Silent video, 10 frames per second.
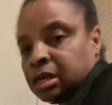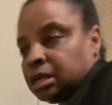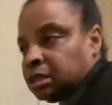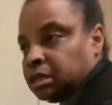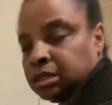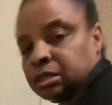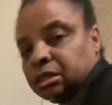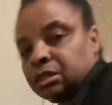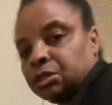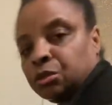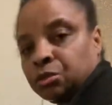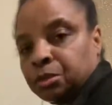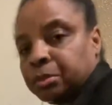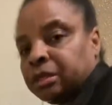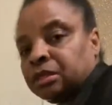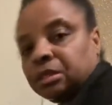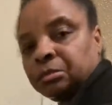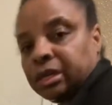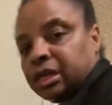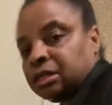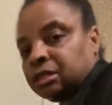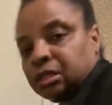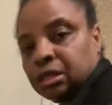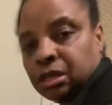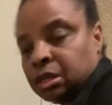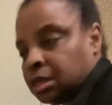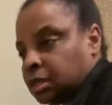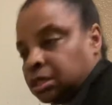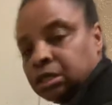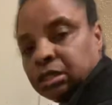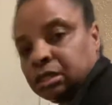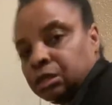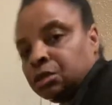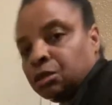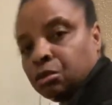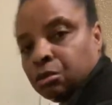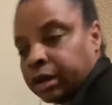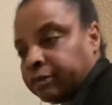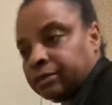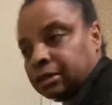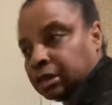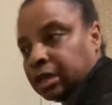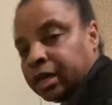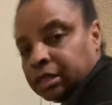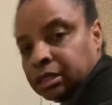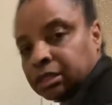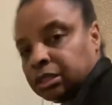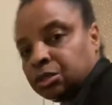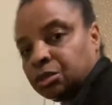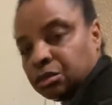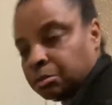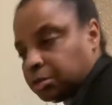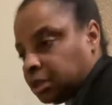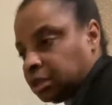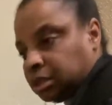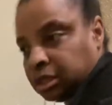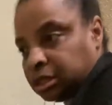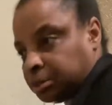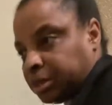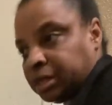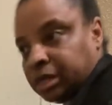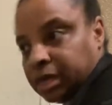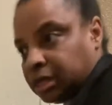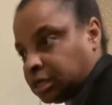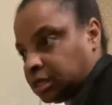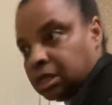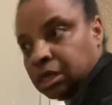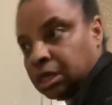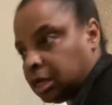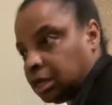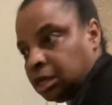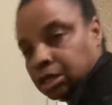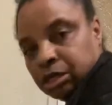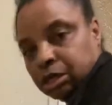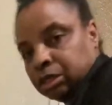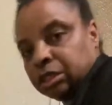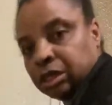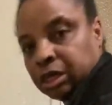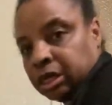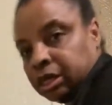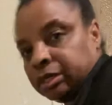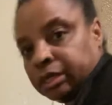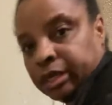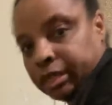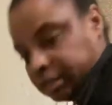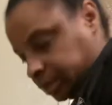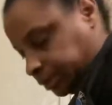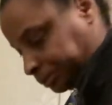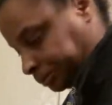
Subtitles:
and just, you know, spend some days, just, you know, after the classes is all complete, just spend days studying the test,